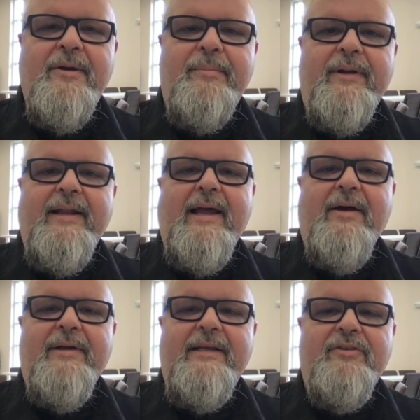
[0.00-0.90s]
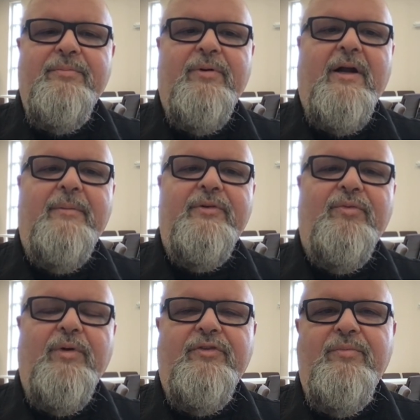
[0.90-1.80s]
But now he has promised
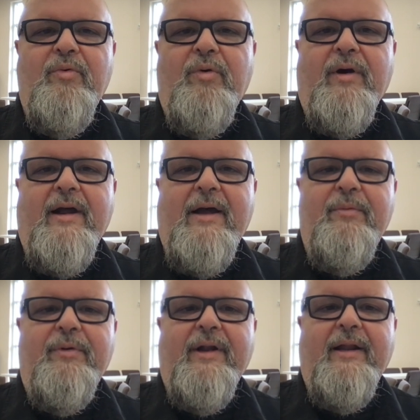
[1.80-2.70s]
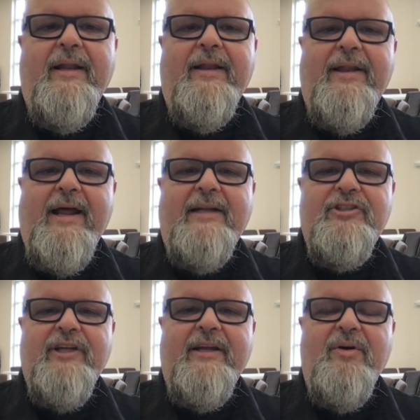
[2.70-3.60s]
once more, I will not
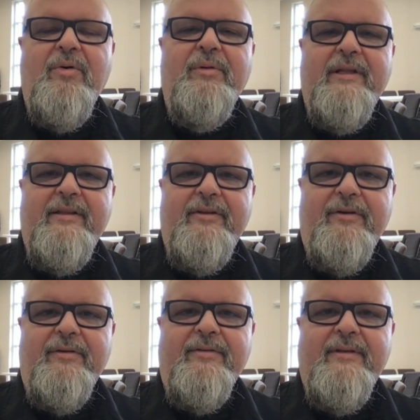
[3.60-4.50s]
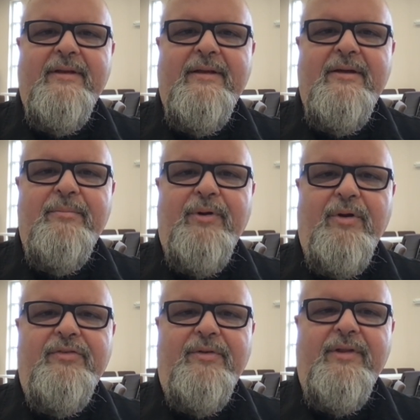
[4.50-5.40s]
shake only the earth, but
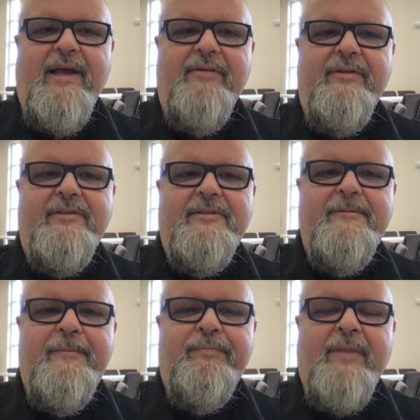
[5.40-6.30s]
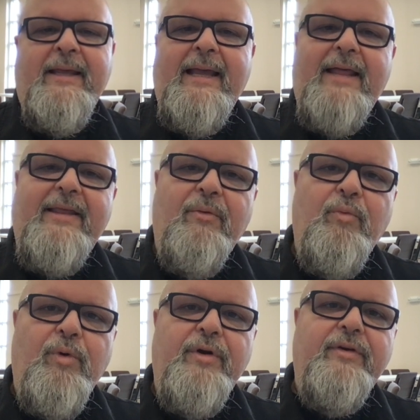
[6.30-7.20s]
also the heavens." And that
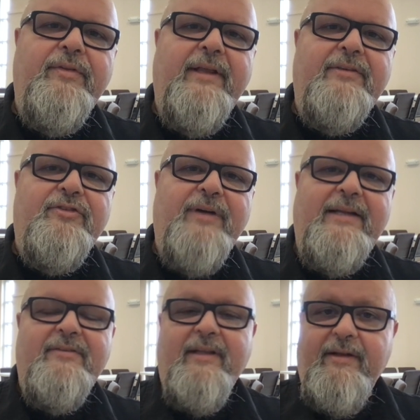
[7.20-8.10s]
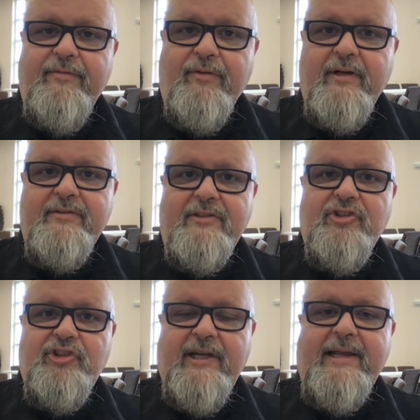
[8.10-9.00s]
word that's translated for us as
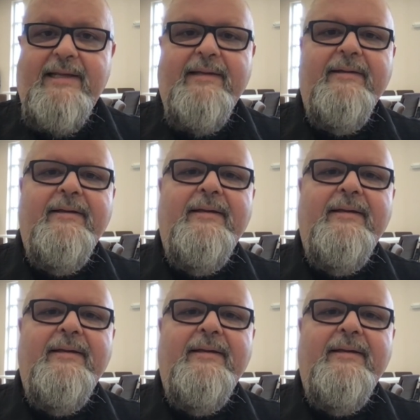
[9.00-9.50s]
shake,